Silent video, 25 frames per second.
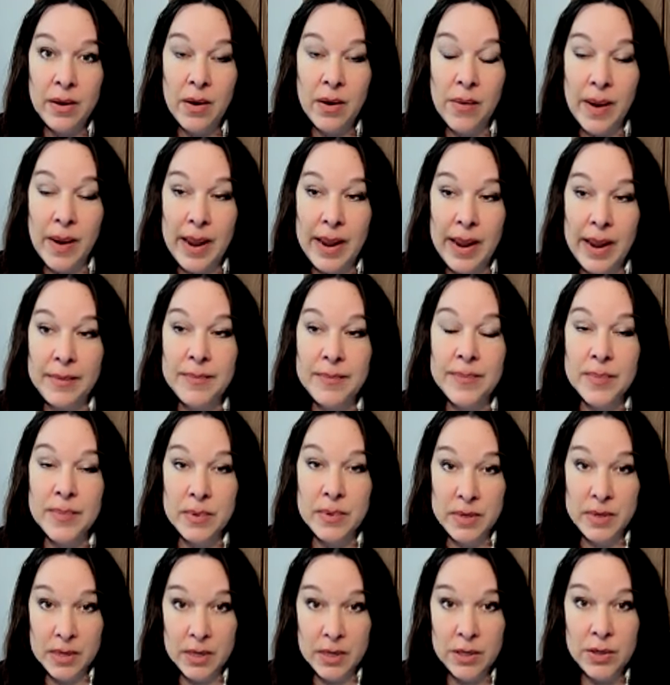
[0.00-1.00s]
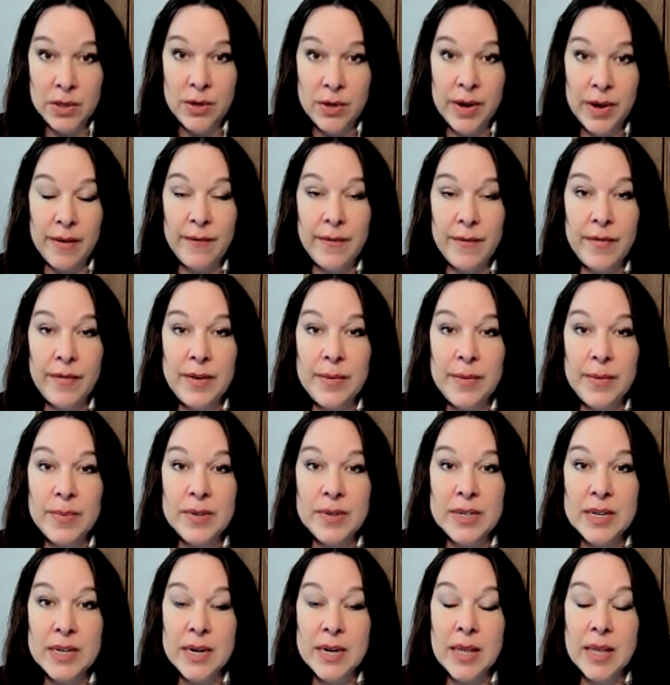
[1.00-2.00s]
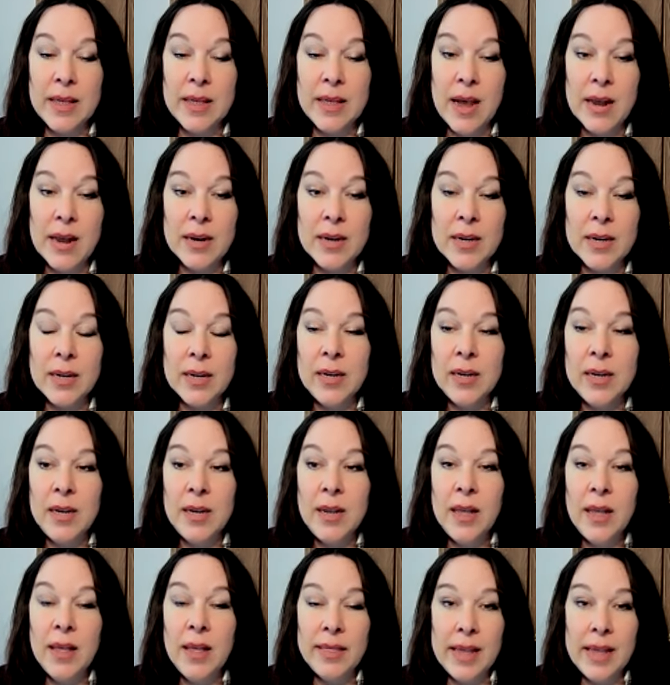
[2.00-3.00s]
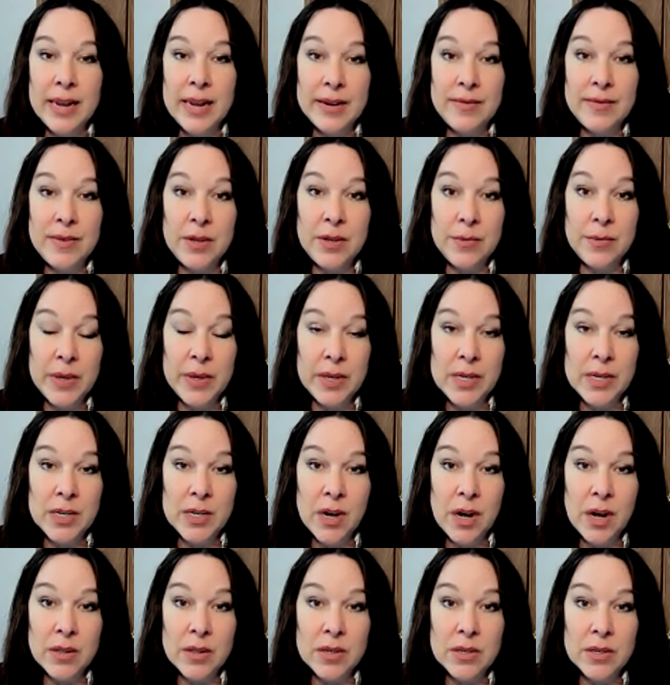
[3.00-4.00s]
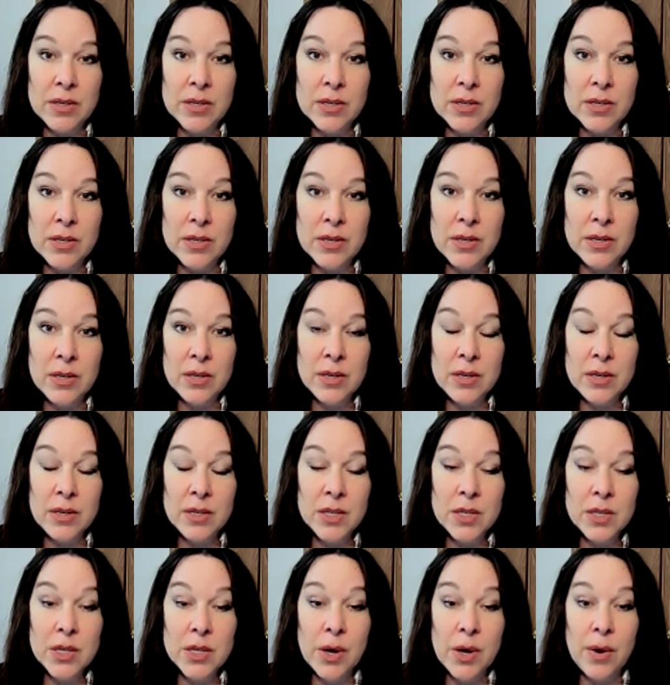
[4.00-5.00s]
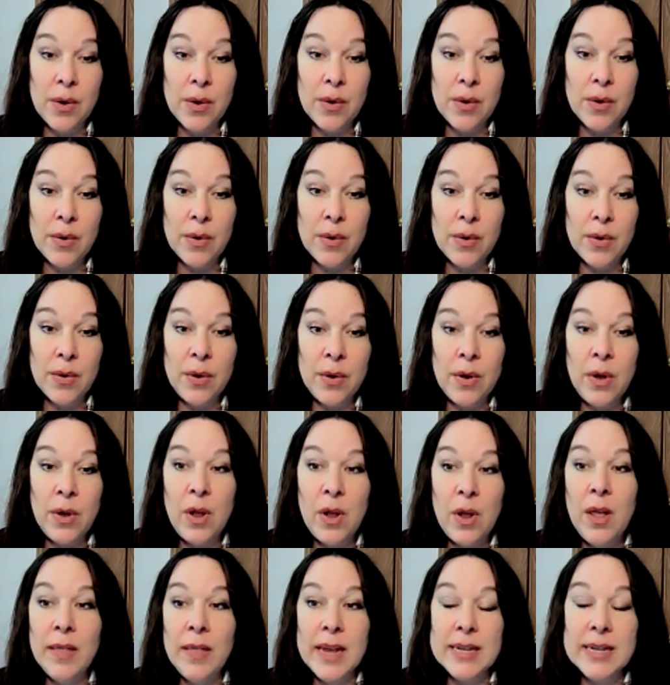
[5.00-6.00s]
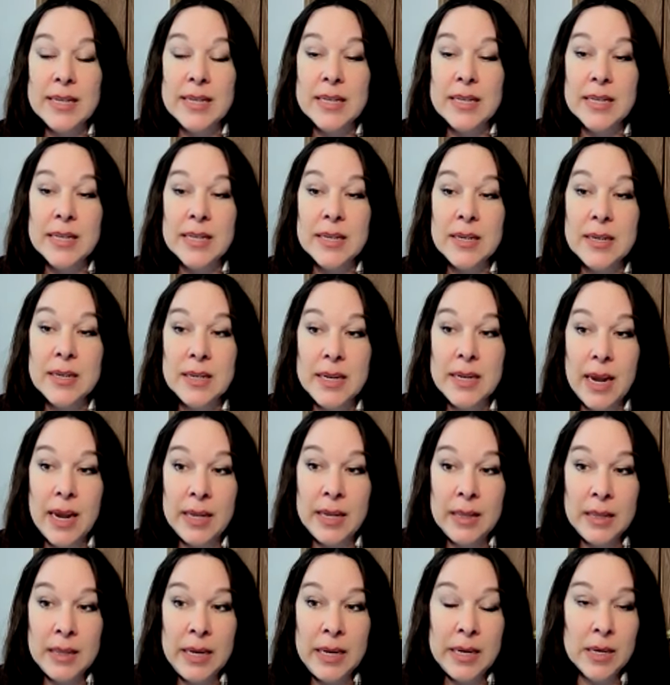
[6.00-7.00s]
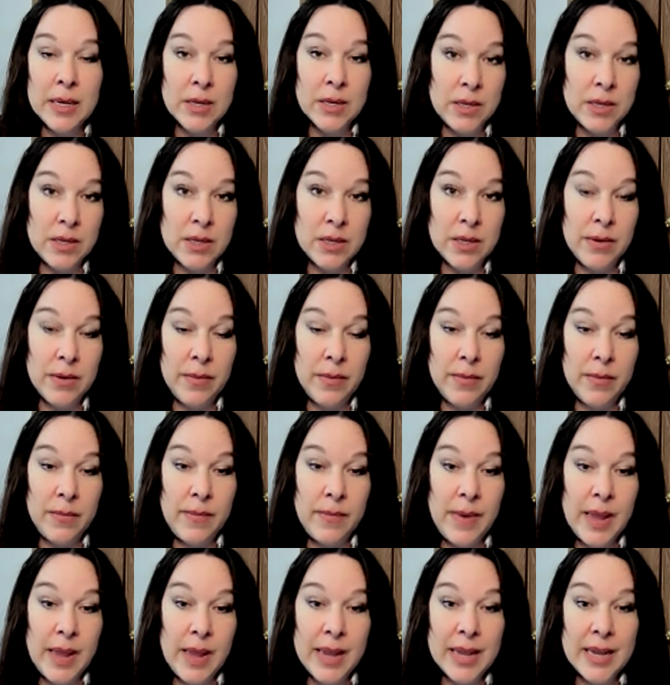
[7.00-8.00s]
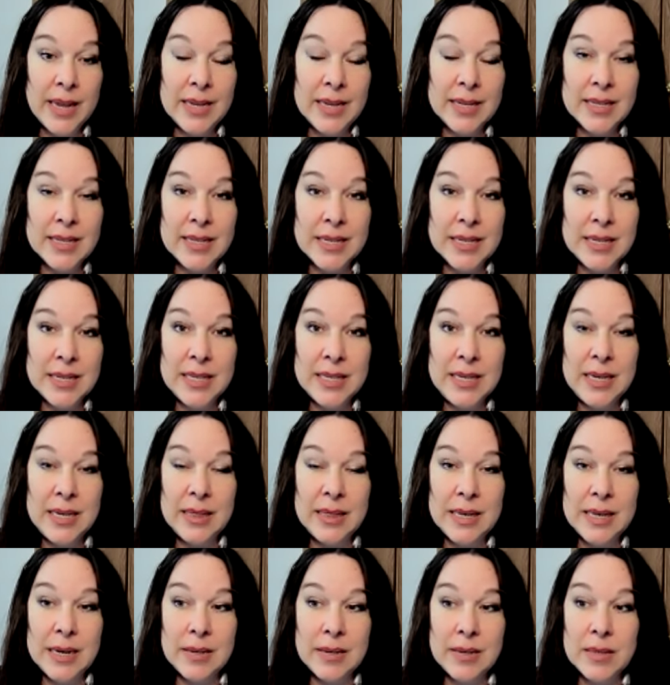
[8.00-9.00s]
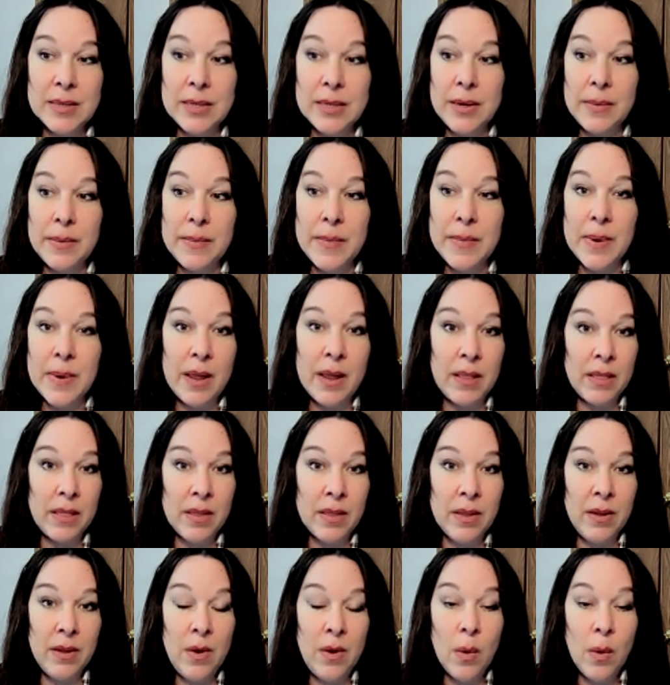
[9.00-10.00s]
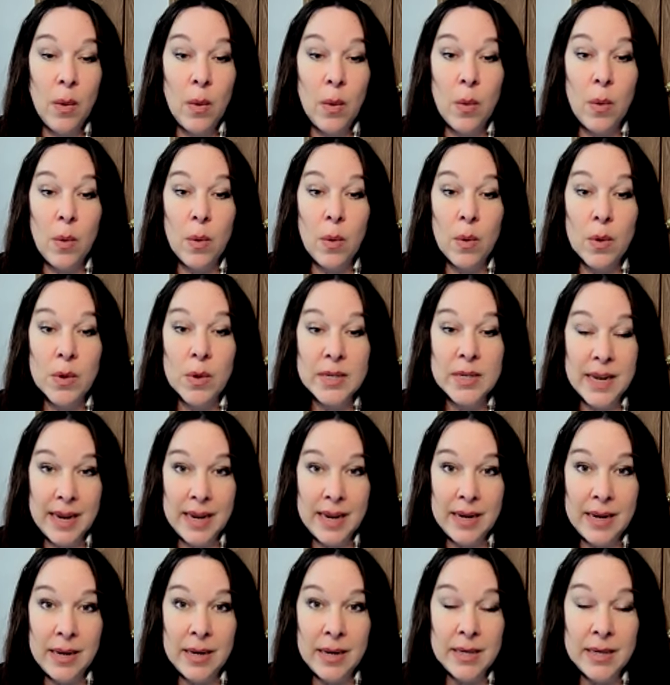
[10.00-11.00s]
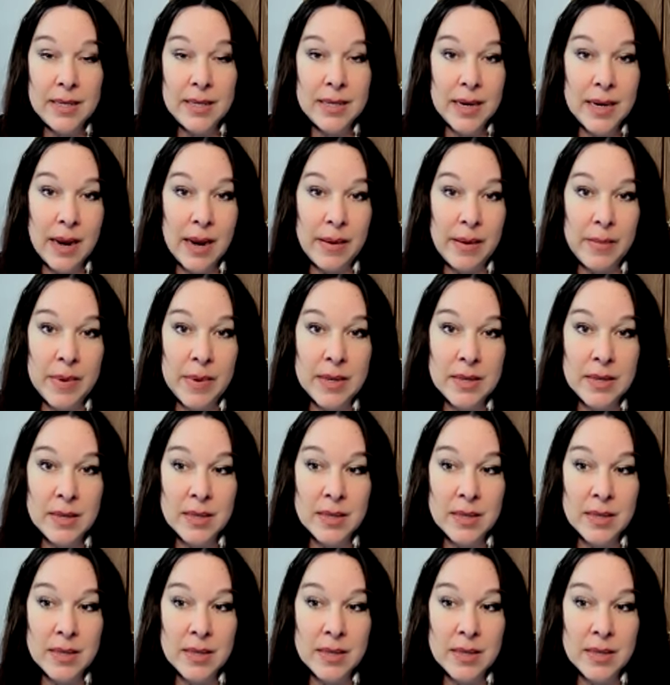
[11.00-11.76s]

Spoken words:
Okay, because you get 50% of that. That gives you $1 million. So that's 10 leaders making 16,000 a month, or 10 diamonds.